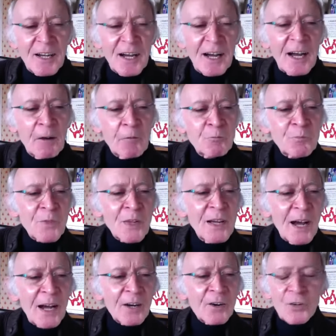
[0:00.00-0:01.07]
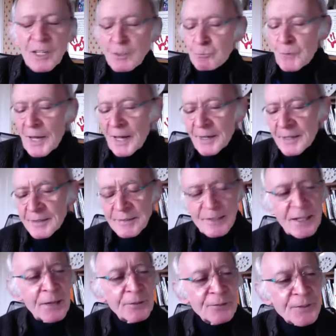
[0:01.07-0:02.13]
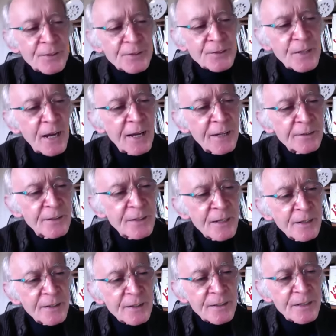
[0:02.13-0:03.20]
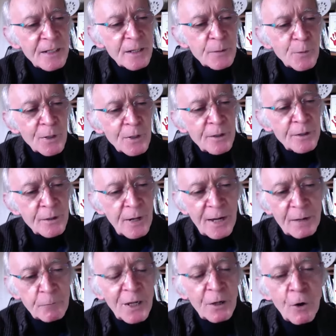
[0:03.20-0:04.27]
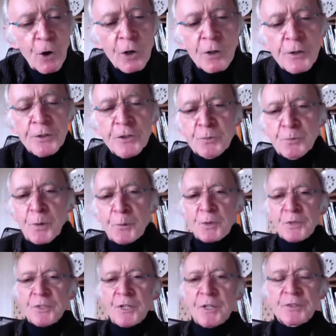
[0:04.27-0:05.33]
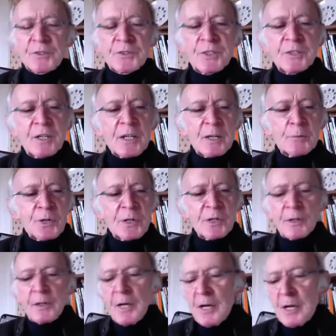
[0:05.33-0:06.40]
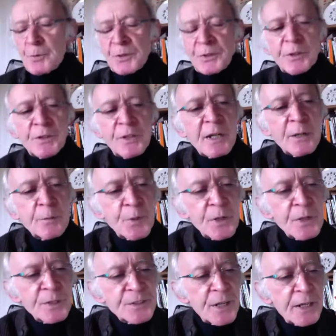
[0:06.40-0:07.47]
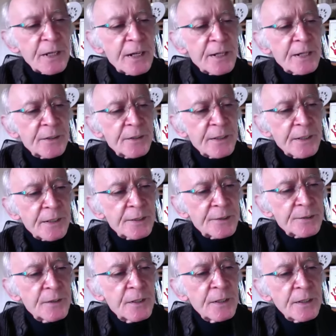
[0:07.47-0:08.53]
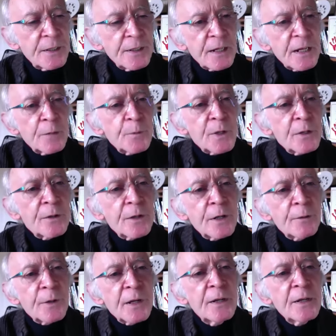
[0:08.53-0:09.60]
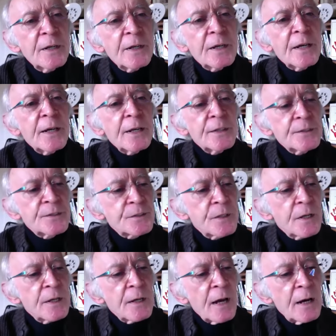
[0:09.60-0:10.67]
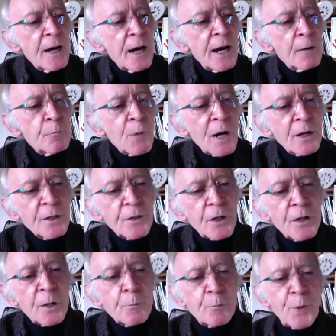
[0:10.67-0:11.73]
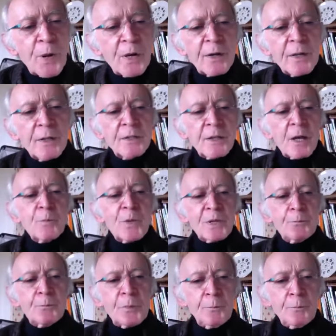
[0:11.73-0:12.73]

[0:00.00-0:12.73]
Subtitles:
A great man has left us, and the Daily Mirror, well, all the newspapers, not just the Daily Mirror, but the Daily Mirror's headline, I think it is Daily Mirror anyway, is Maradona buried amid